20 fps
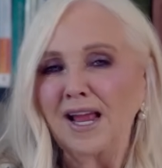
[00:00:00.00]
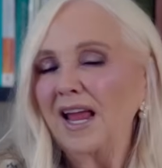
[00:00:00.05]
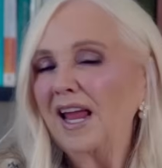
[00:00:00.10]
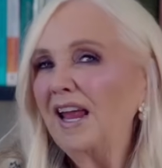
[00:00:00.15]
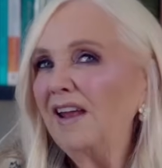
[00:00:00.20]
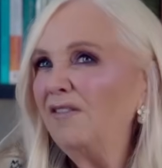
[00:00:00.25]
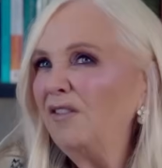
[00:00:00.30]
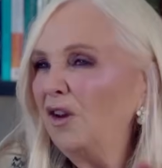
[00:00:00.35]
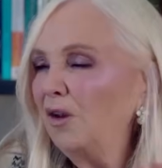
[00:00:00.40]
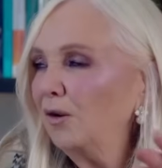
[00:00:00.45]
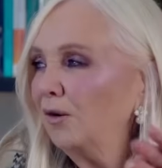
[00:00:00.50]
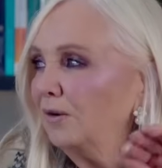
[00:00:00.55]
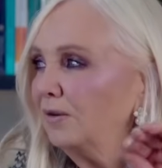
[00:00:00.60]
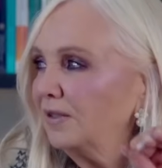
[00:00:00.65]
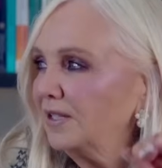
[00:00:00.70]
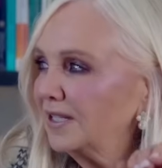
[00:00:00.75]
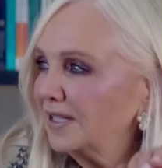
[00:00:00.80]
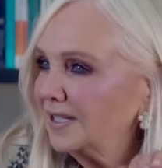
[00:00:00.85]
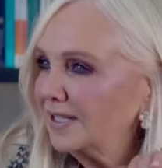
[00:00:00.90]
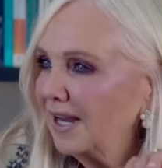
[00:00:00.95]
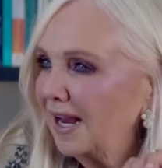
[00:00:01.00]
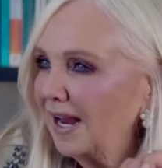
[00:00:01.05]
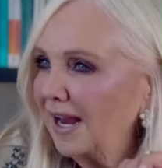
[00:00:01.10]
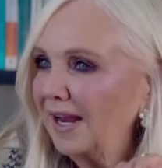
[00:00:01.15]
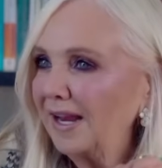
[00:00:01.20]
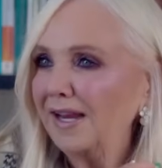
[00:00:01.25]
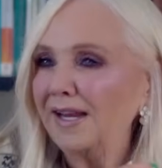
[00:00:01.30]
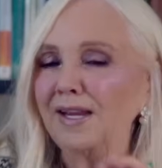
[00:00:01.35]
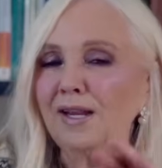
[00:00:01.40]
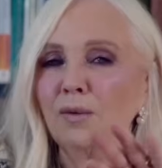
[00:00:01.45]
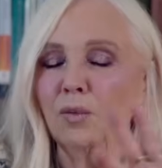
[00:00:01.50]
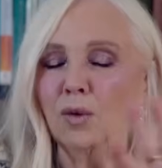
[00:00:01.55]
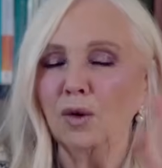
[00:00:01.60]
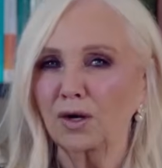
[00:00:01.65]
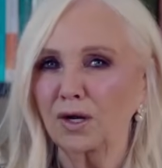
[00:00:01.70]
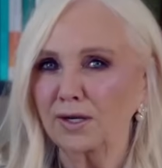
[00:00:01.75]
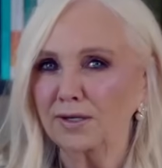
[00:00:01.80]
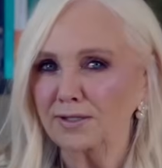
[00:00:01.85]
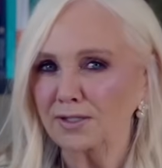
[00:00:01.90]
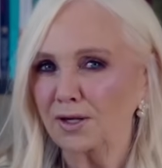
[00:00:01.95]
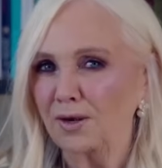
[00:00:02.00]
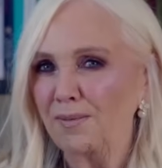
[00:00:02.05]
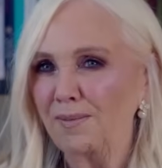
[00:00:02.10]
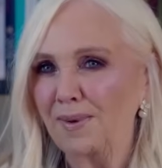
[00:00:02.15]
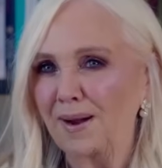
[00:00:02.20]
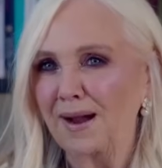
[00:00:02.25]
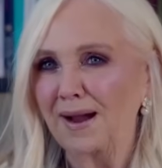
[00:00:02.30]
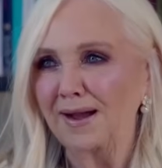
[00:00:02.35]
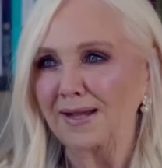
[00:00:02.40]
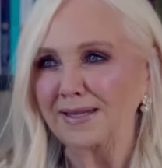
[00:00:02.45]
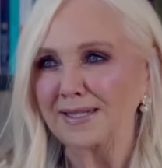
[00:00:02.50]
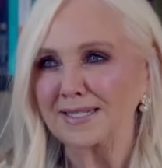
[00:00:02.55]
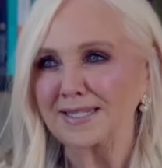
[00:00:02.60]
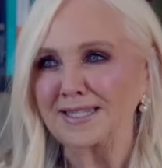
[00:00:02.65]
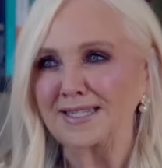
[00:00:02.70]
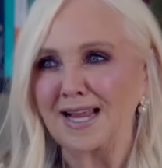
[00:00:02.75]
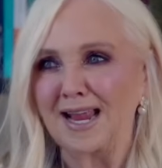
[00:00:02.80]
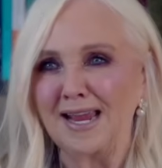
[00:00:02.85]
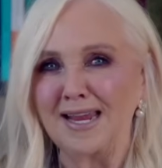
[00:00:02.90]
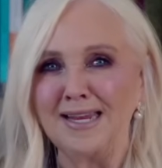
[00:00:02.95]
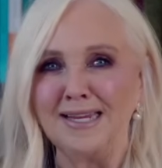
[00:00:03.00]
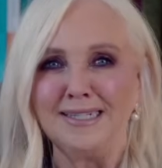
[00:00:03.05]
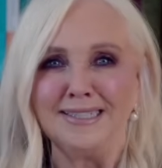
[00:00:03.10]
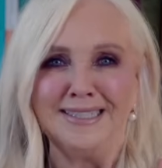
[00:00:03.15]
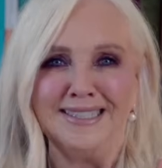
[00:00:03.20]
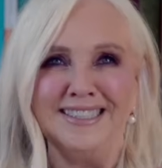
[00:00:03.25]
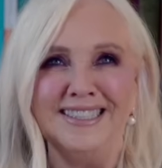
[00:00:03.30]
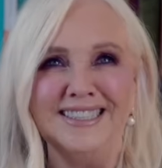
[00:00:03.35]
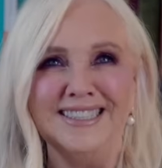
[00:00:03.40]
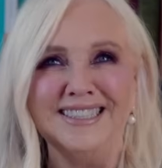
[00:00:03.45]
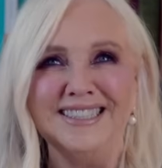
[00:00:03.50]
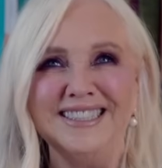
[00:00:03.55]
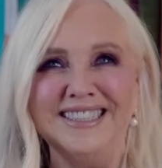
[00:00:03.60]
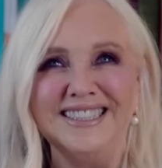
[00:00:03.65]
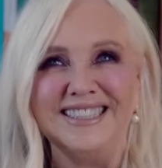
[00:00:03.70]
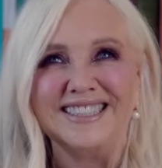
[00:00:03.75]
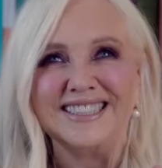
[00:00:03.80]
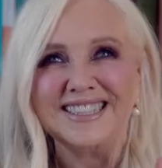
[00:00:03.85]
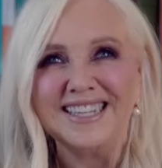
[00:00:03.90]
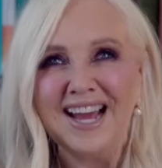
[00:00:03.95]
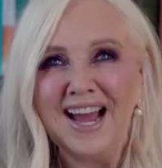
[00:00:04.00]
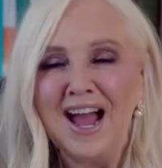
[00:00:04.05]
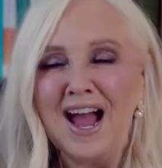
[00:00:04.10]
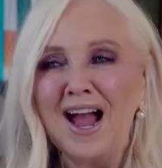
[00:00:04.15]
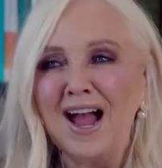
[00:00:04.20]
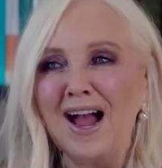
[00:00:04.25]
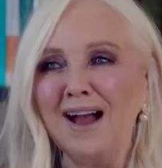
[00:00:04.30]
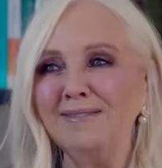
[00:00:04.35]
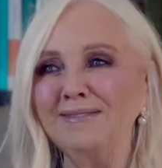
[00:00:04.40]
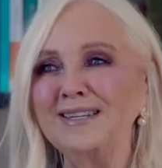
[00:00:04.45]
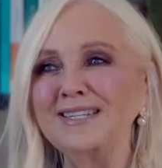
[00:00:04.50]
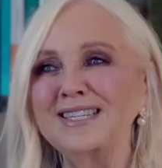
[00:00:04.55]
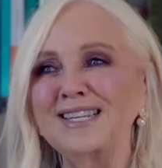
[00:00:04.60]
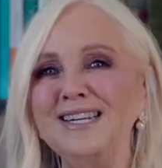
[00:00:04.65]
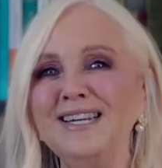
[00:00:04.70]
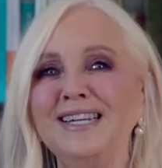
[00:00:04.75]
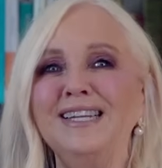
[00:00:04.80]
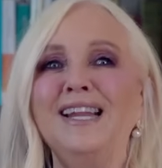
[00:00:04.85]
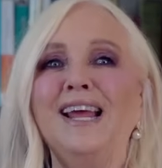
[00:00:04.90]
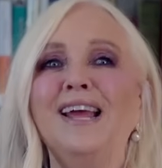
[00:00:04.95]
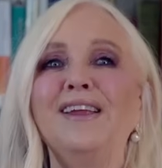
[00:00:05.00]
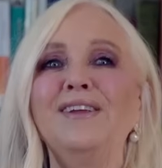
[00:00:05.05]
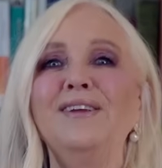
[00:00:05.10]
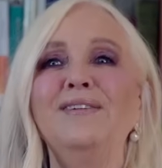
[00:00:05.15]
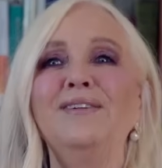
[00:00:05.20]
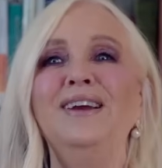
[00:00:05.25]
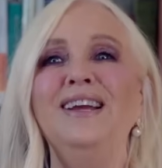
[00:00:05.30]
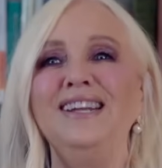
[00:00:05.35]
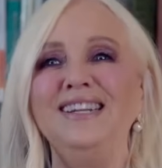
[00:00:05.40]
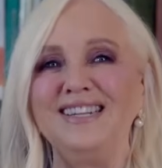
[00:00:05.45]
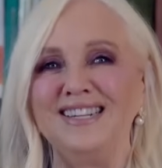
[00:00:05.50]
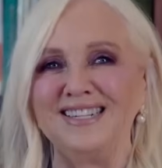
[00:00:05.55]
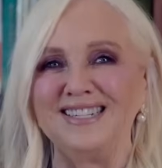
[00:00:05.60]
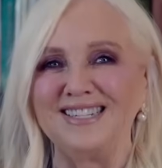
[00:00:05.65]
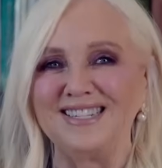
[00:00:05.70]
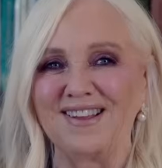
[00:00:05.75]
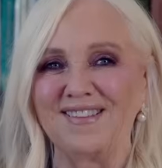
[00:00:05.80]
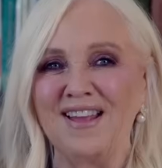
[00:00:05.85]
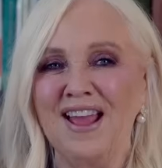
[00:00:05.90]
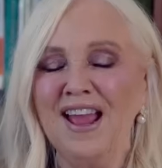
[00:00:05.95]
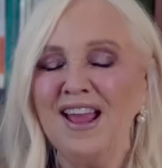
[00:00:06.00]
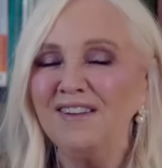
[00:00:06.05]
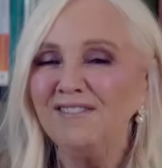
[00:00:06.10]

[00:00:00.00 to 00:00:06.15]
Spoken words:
If you could see what goes on behind the scenes, I'm just going to let you into something.